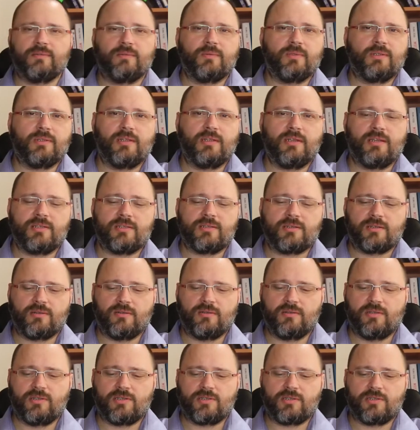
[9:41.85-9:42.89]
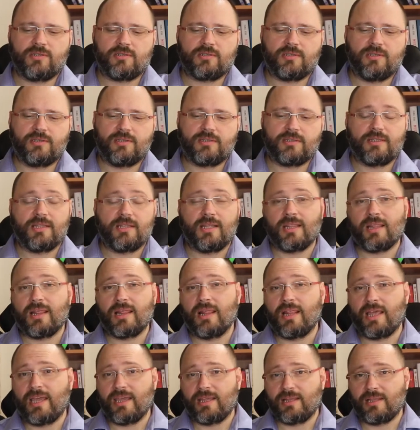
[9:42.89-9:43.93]
with these conditions, it's not
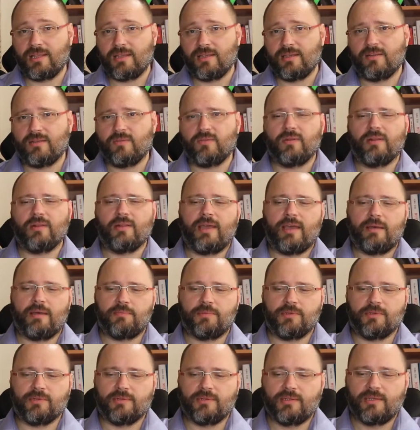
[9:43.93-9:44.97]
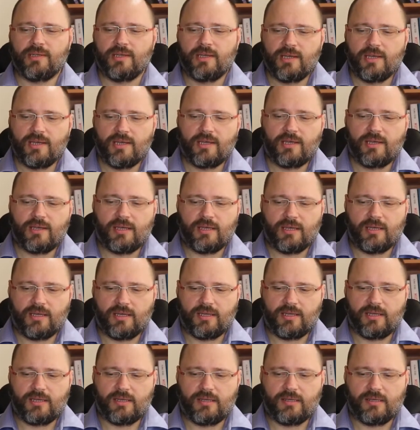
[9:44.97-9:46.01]
likely it will happen.
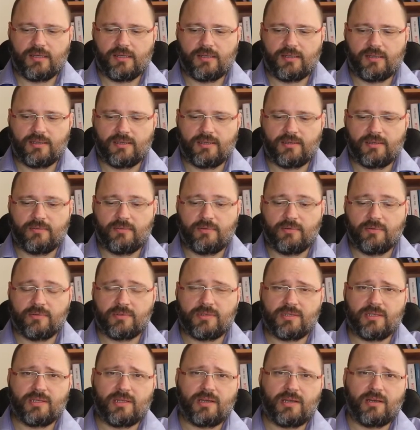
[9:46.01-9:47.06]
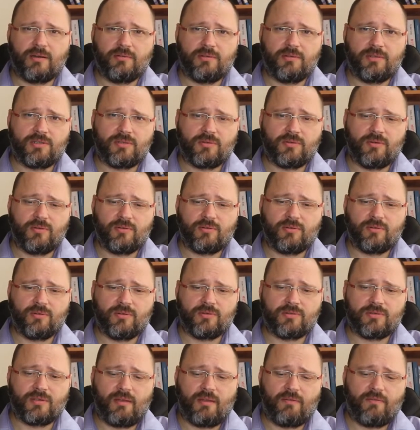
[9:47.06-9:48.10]
We will see how this is going to
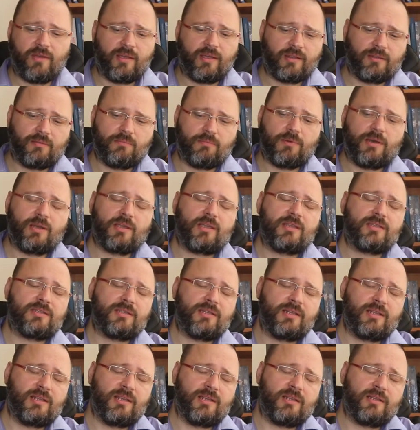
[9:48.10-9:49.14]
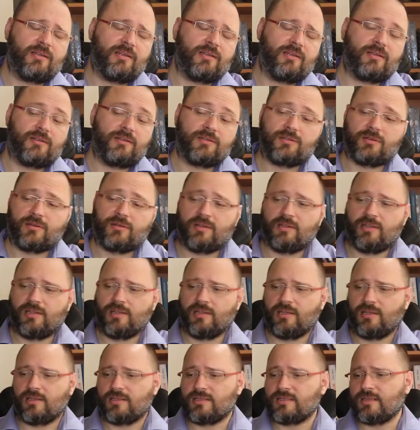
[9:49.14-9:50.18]
also affect the Pakistan and the
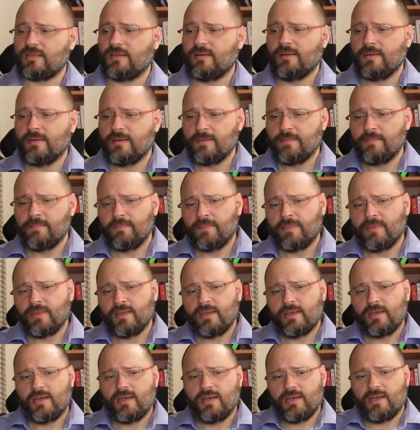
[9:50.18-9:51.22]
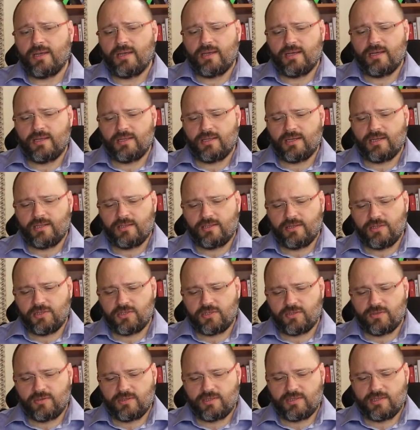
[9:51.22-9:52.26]
surroundings. The other
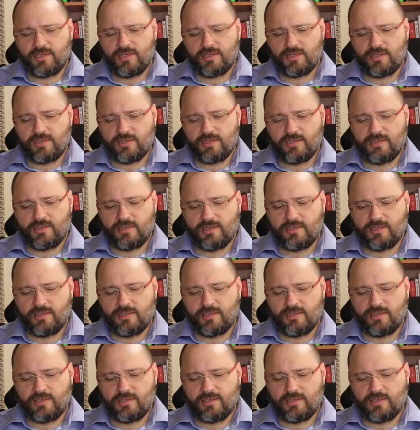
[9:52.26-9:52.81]
issue is that